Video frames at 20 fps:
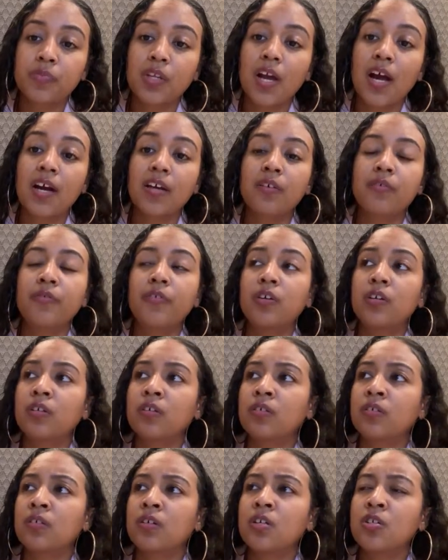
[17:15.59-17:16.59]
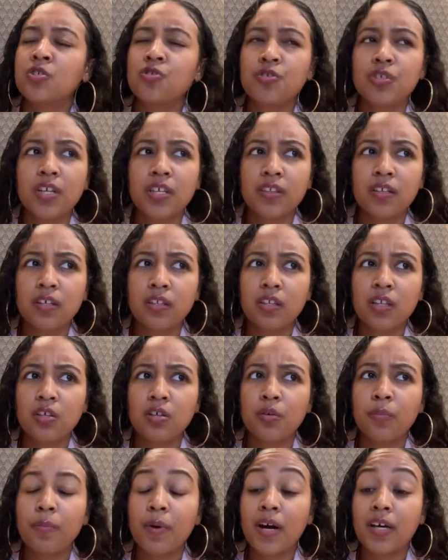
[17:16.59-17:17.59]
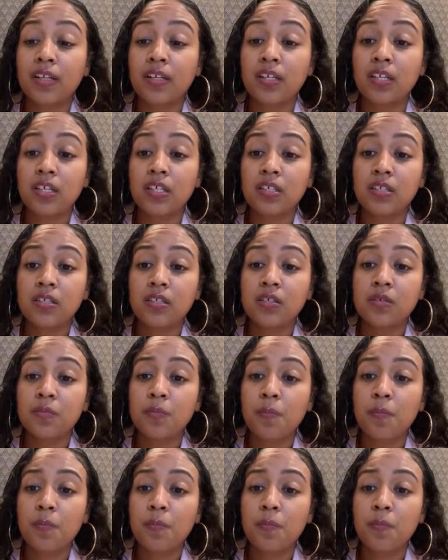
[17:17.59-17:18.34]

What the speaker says: out of 100, I think, that your body needs.